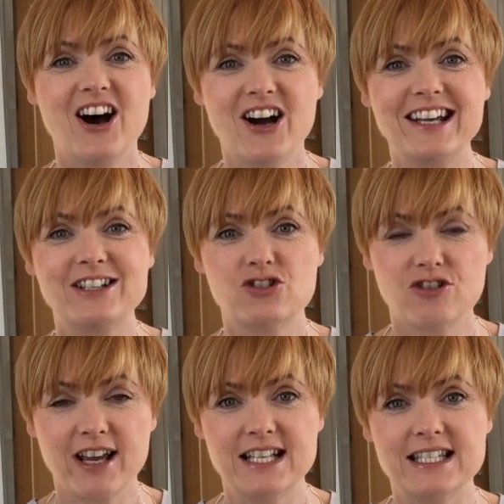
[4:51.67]

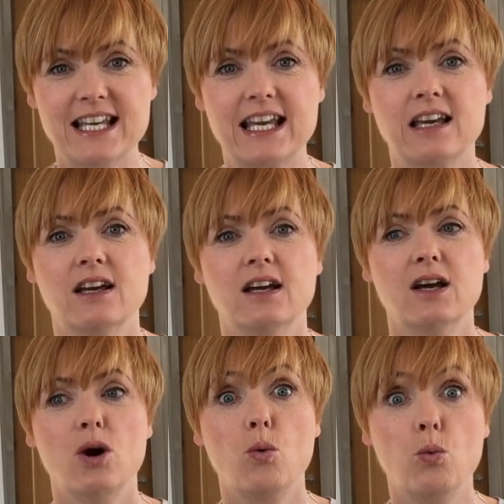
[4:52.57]
hydrating
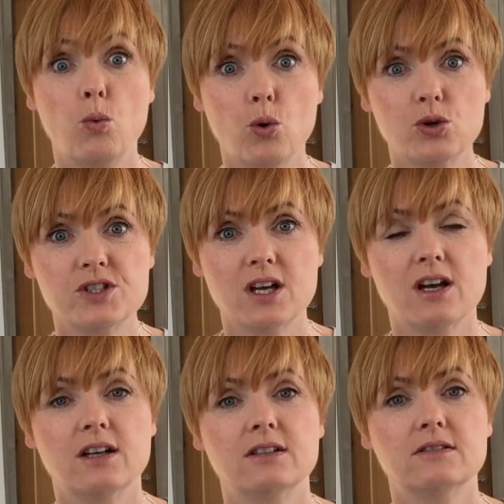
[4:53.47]

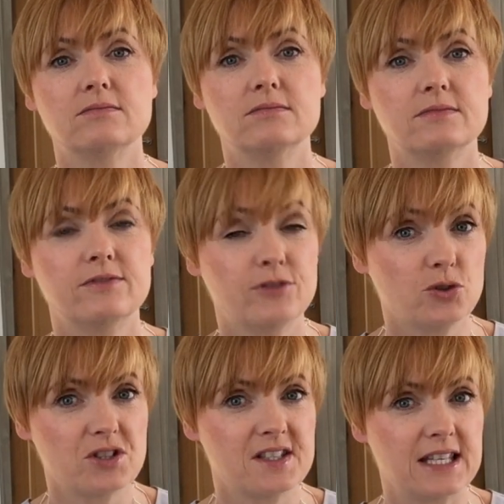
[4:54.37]
water
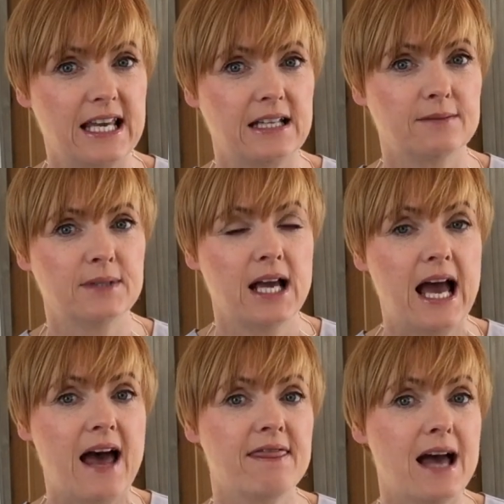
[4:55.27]
for the skin.
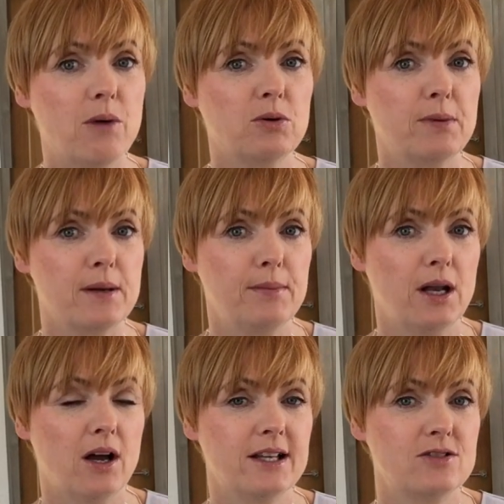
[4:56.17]
and that would be
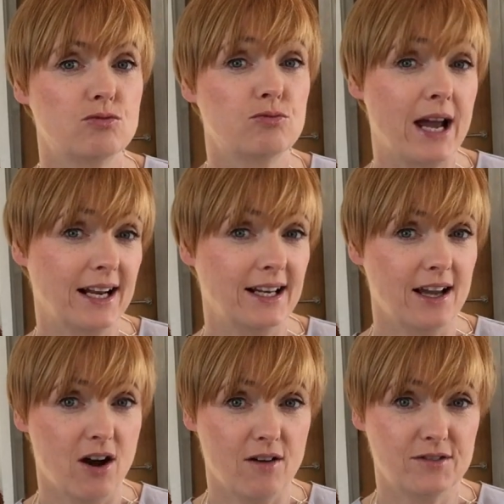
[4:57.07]
applied
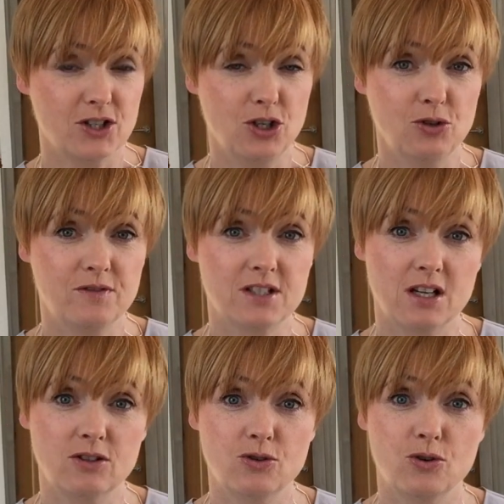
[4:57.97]
directly after you've
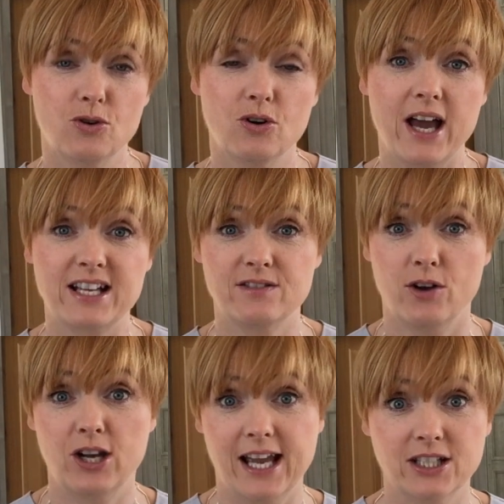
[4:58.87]
done your
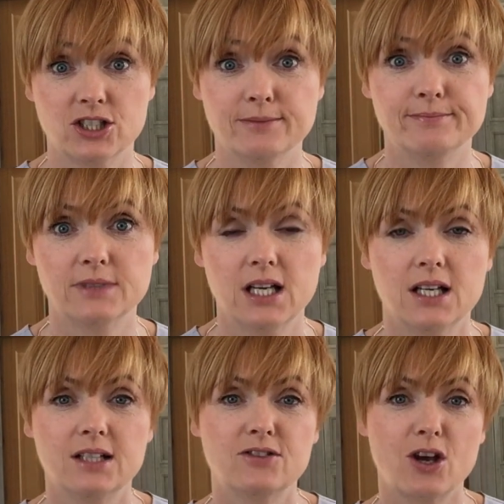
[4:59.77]
exfoliation.
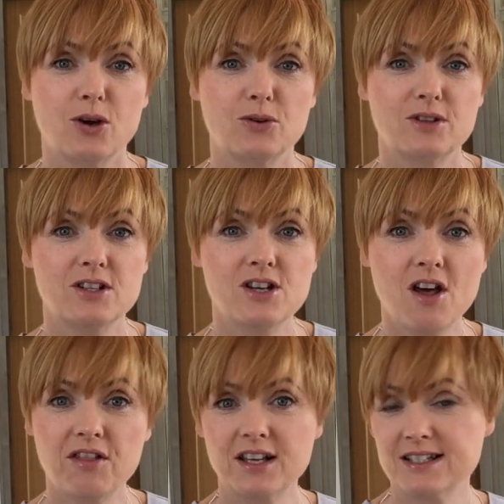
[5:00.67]
So
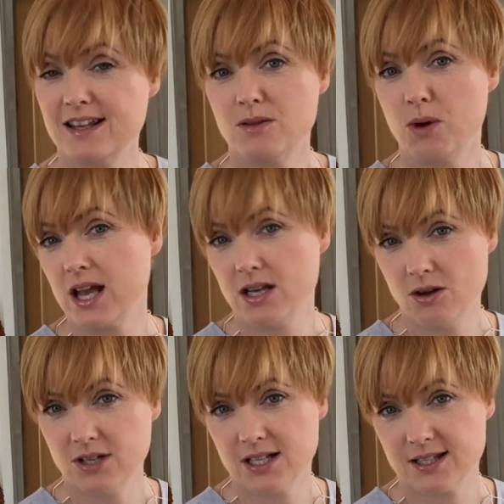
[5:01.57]
nothing's in the way,
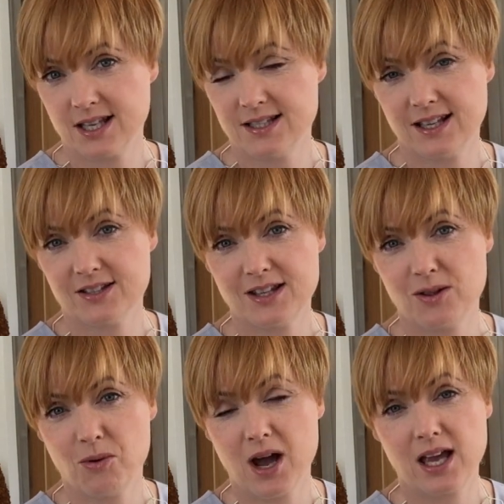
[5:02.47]
no dead skin cells in
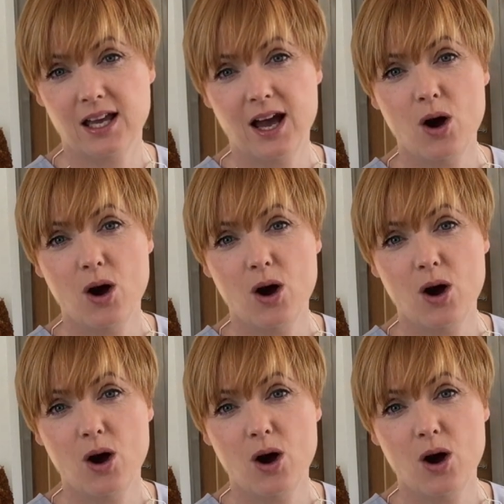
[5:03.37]
the way.